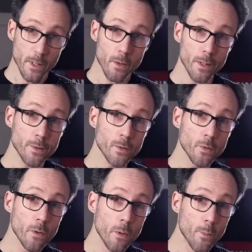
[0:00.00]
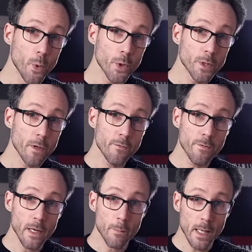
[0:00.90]
Going to put a
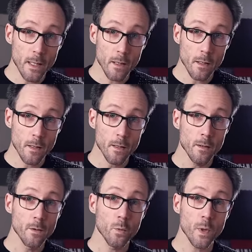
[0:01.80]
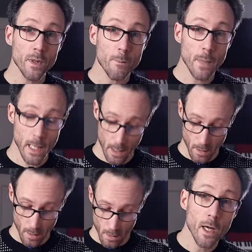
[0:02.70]
female with the
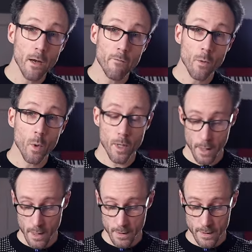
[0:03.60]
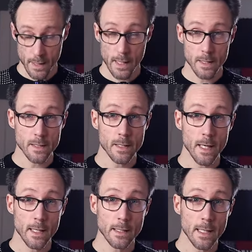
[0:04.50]
male. Everyone that's against
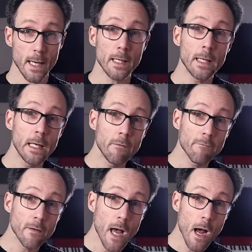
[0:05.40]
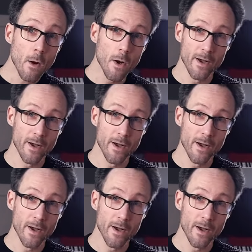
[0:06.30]
that can leave now.